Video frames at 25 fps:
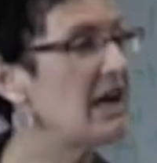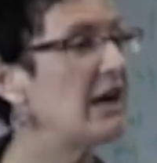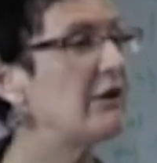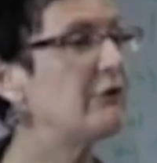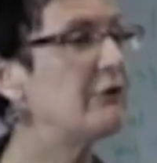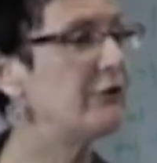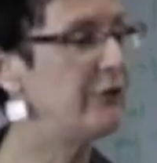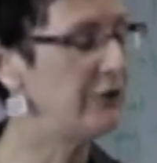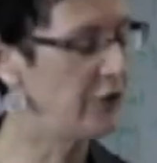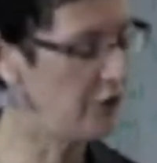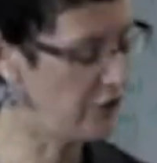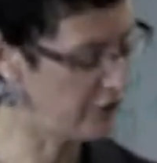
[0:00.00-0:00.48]
that
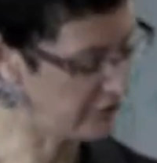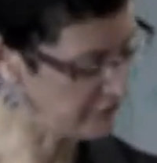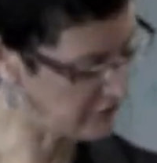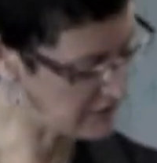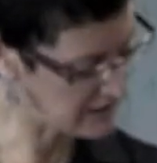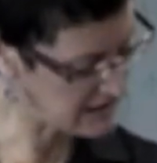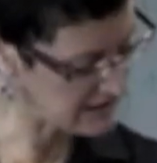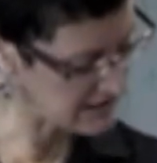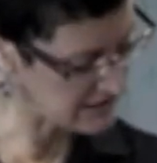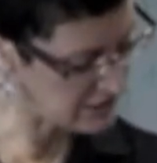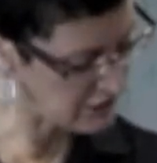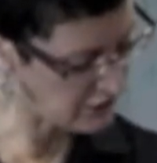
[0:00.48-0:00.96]
further
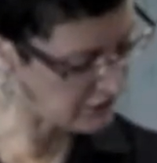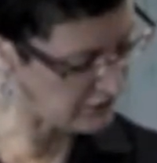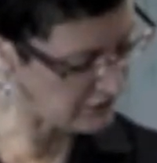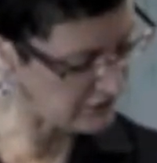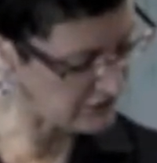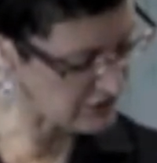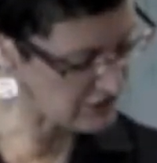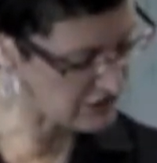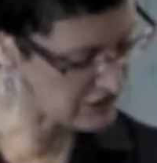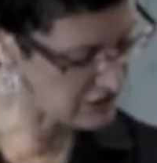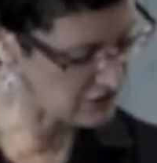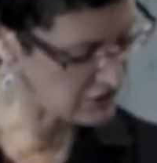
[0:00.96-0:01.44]

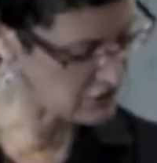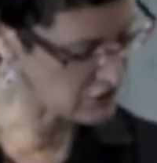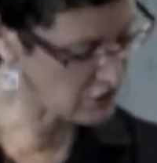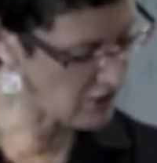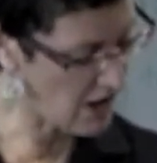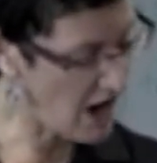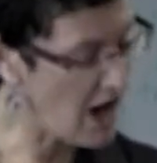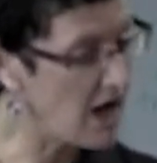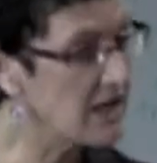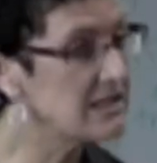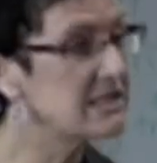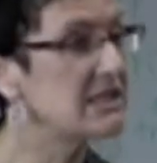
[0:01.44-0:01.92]
research,
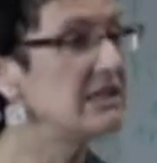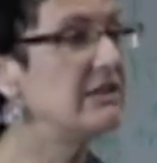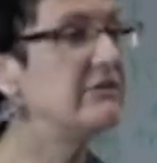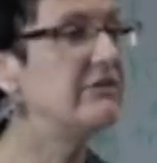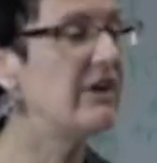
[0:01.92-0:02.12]
trials and